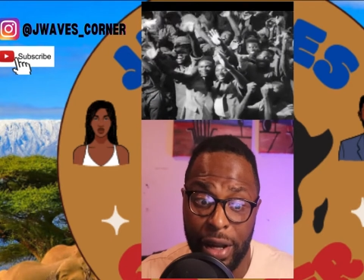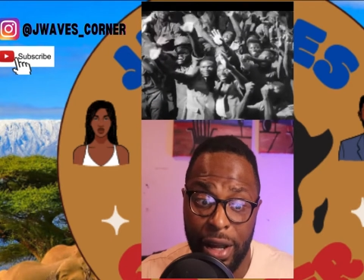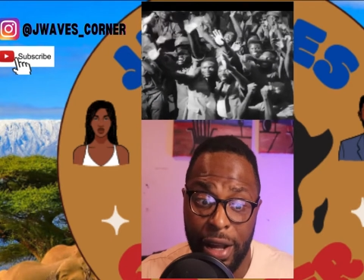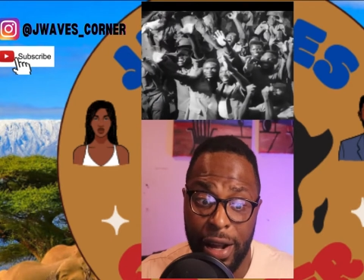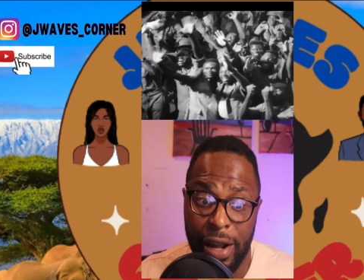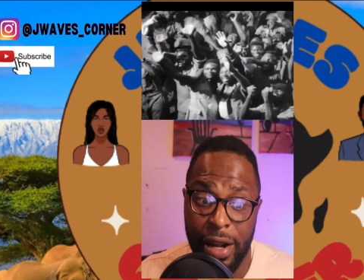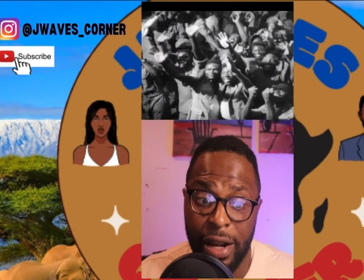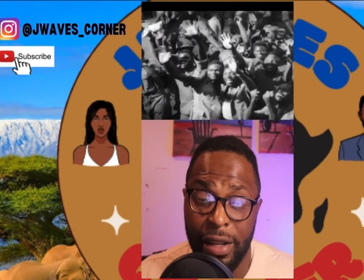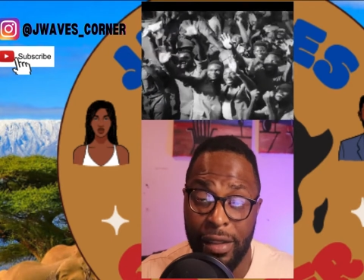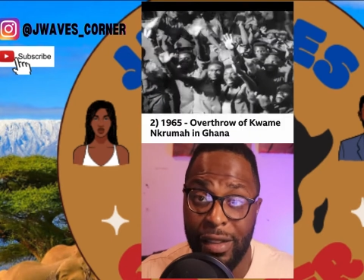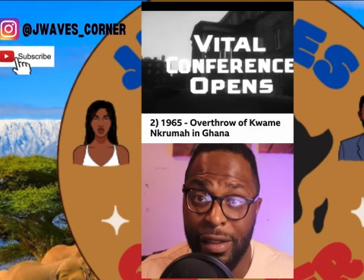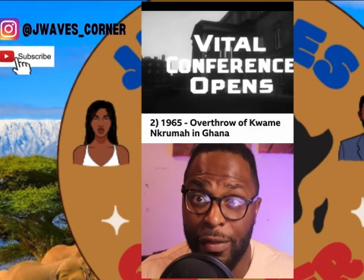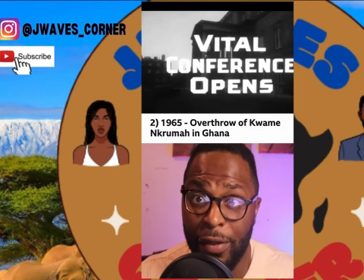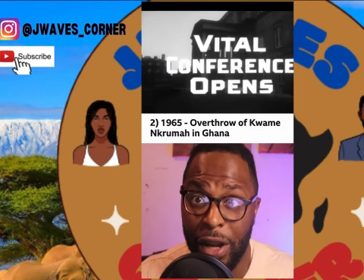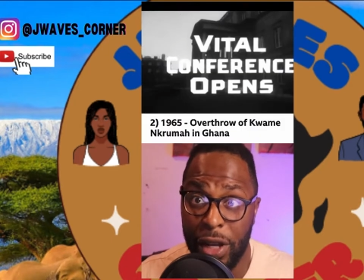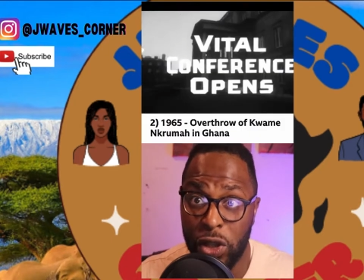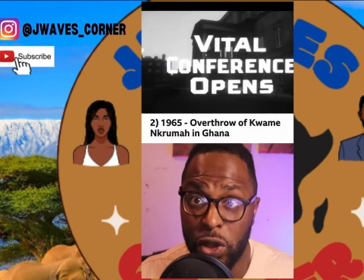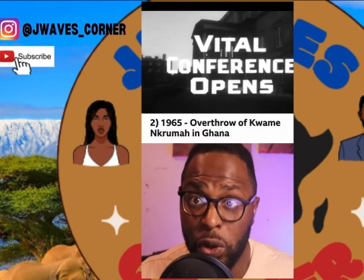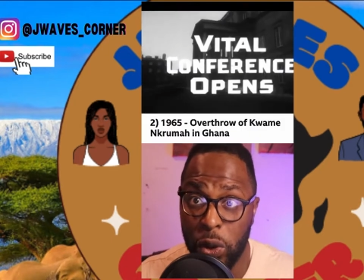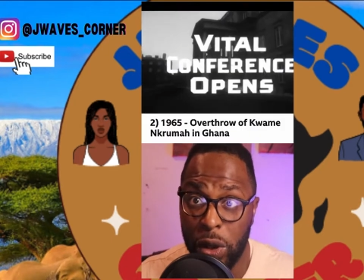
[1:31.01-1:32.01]
in his
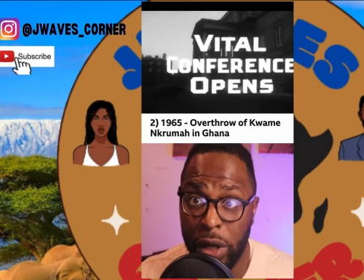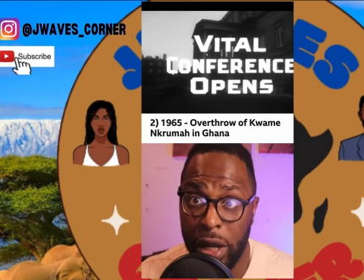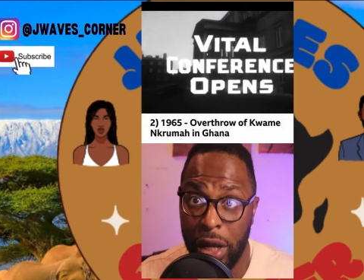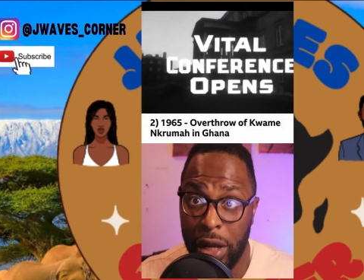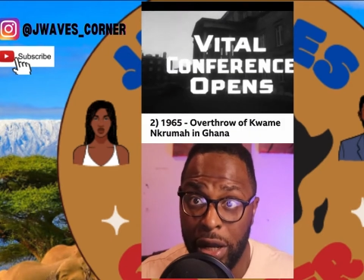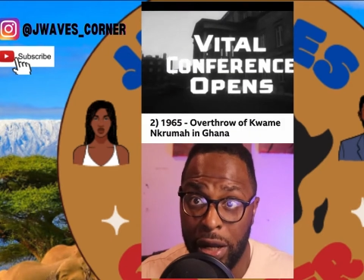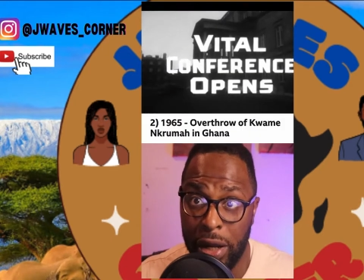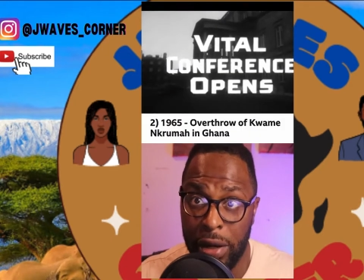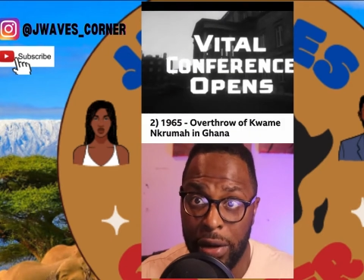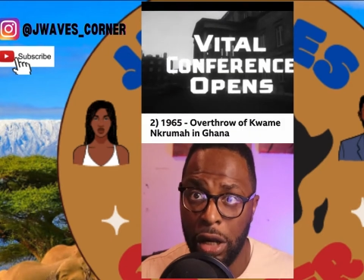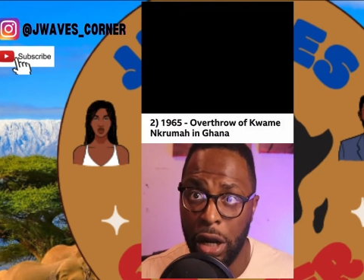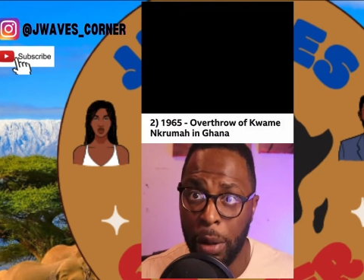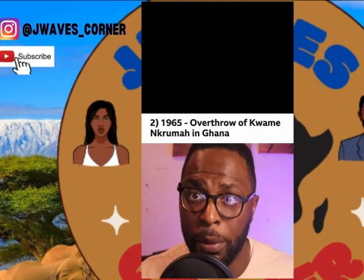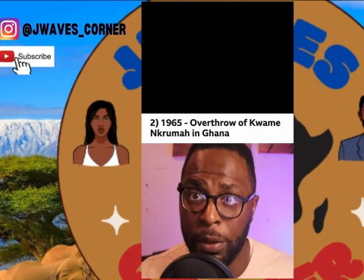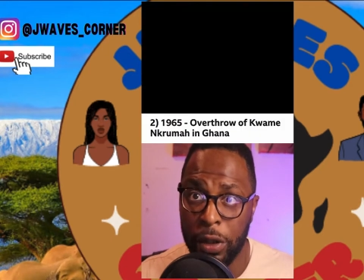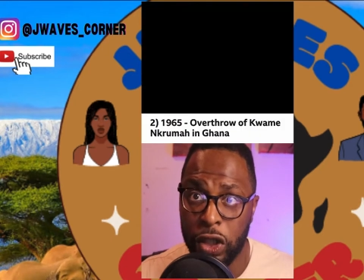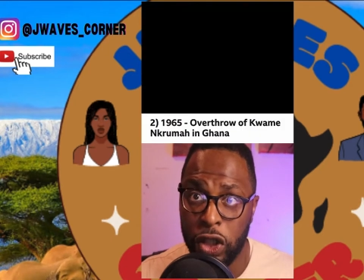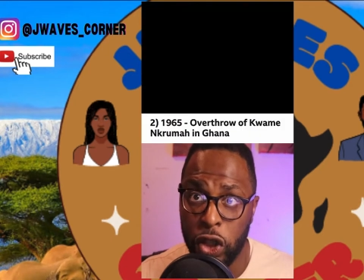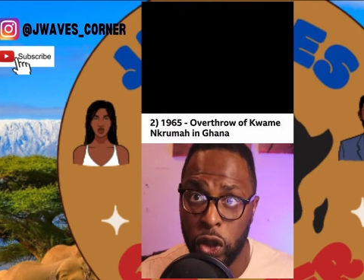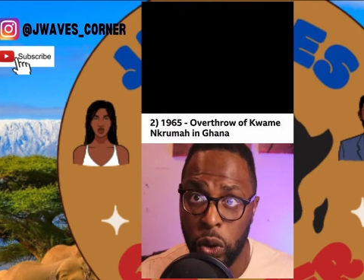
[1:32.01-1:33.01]
eventual killing.
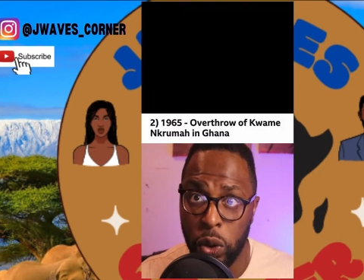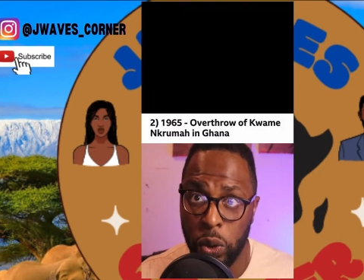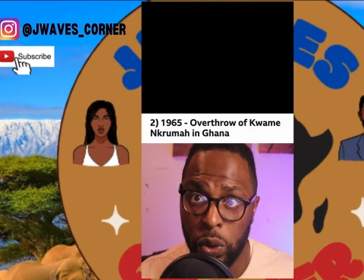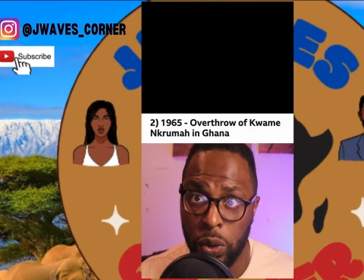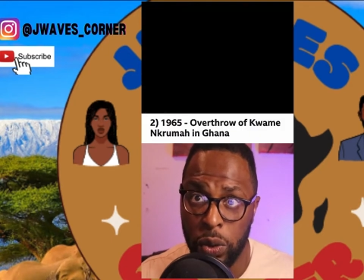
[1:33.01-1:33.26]
Number 2.